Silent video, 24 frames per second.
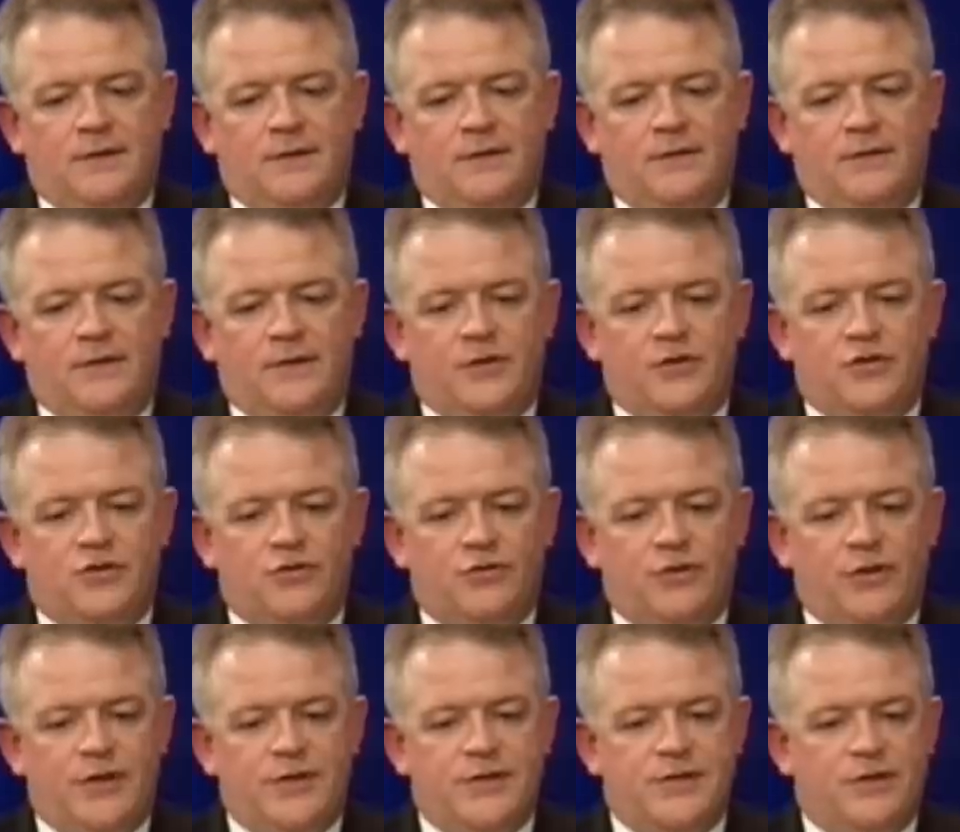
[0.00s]
the
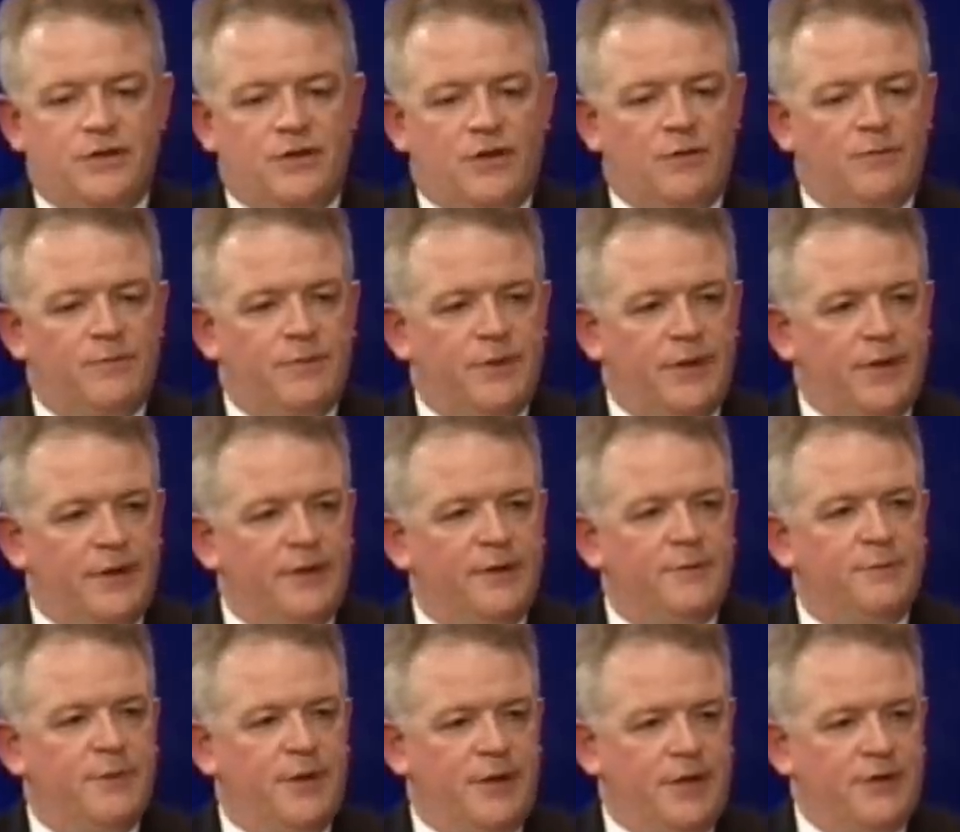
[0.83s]
trees are not being
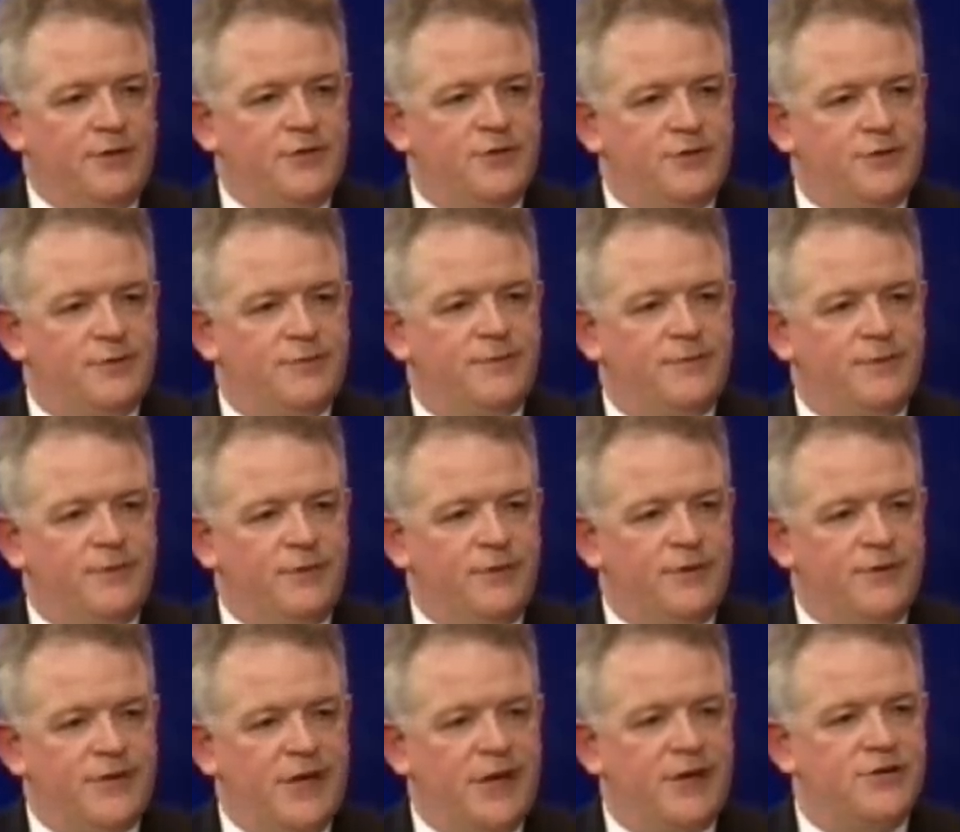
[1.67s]
diminished. There
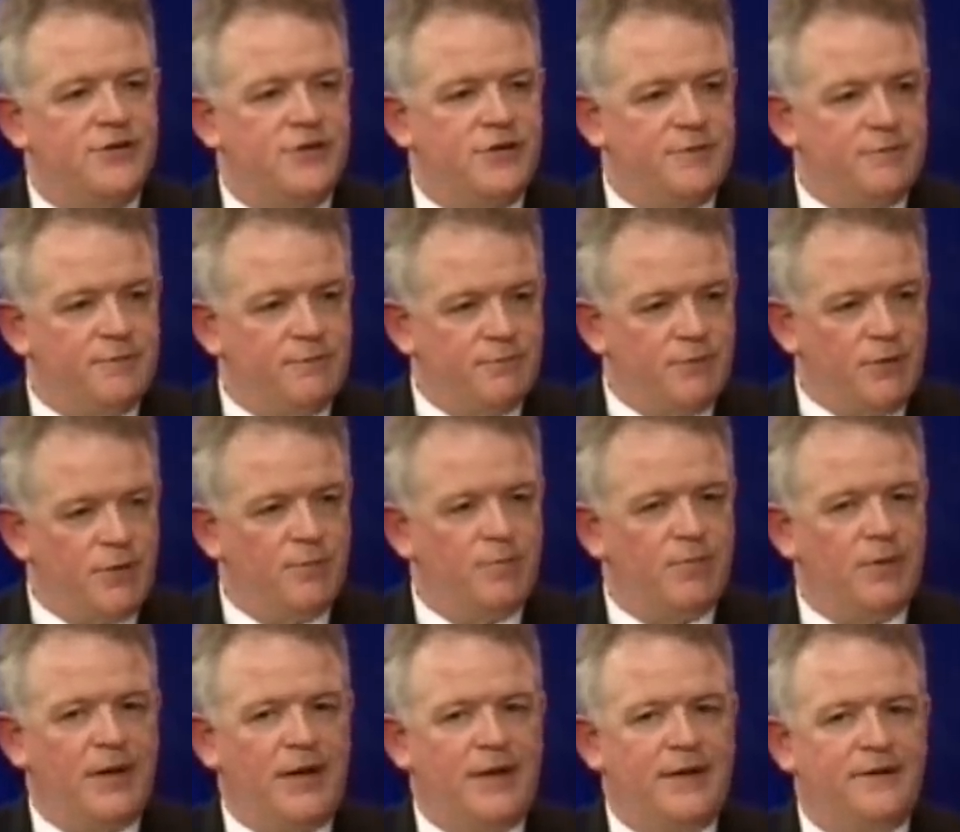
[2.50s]
is actually, we're
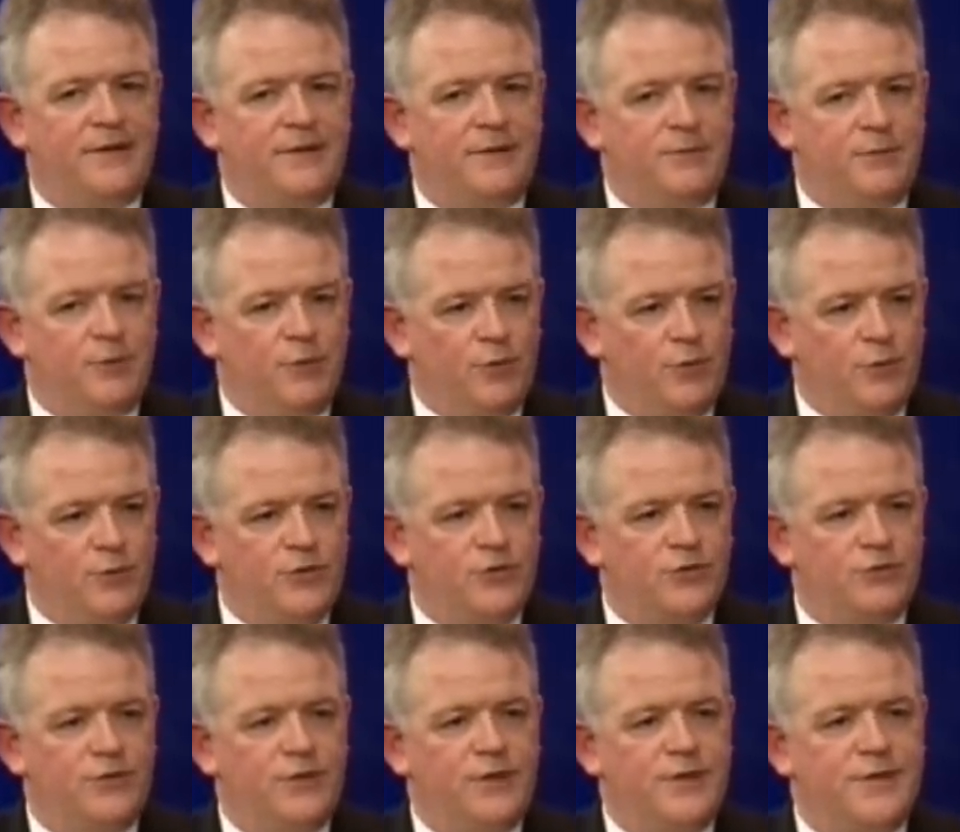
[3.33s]
planting more
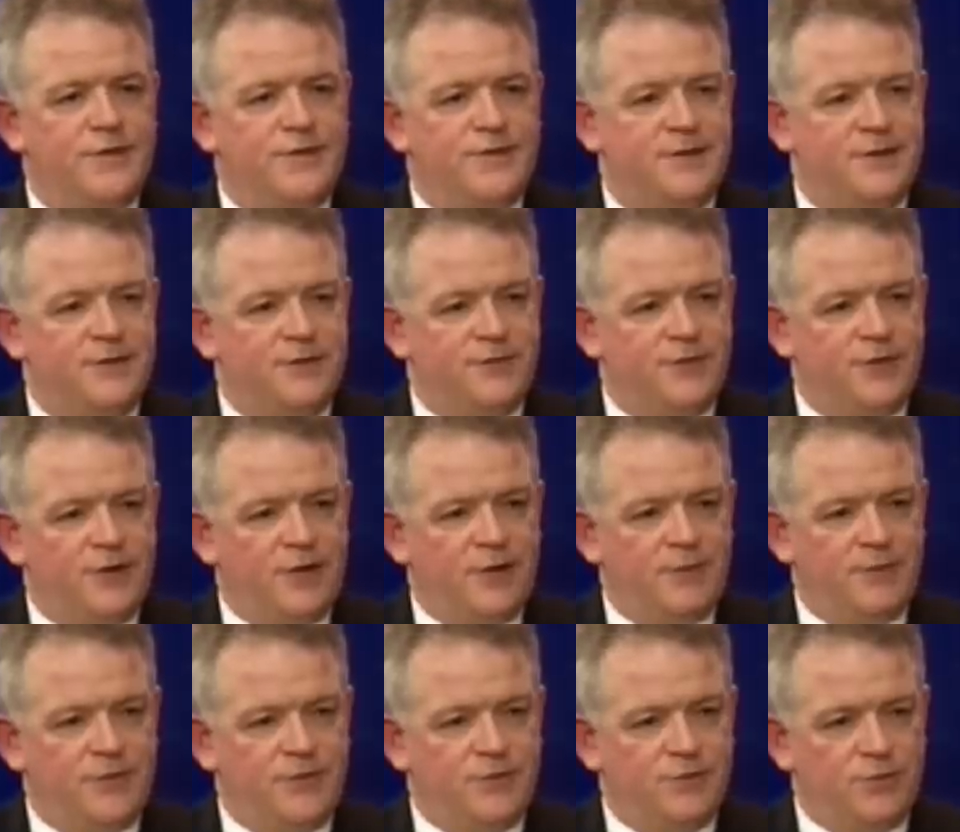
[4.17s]
trees than the
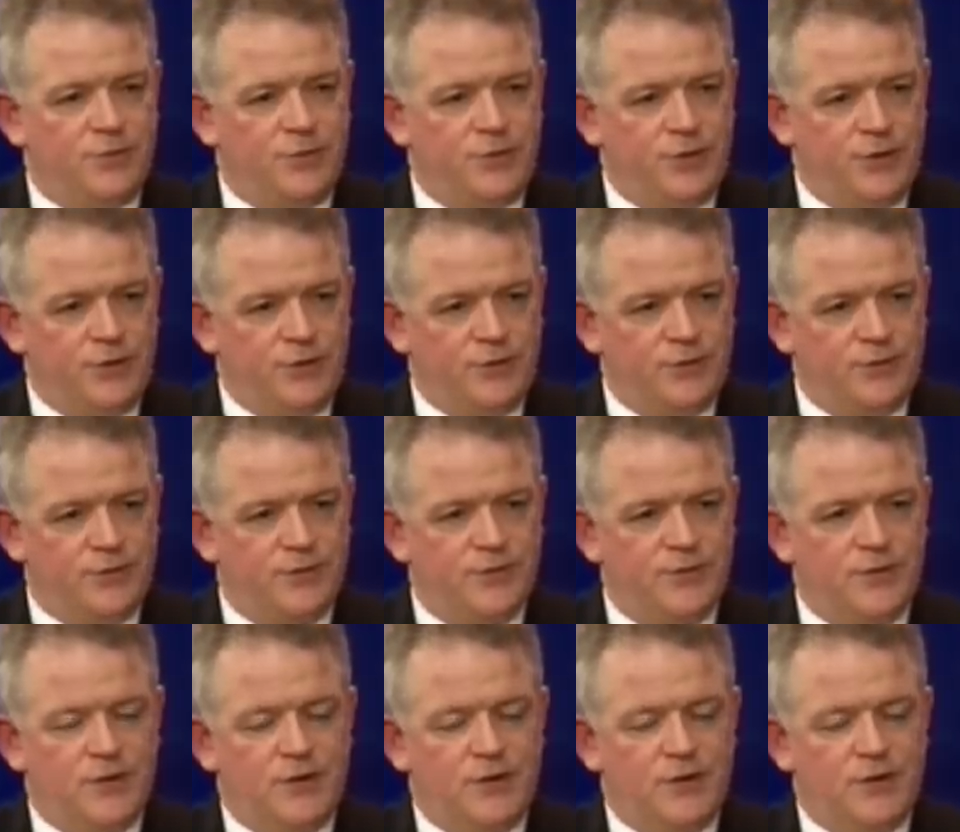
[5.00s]
farmers will use.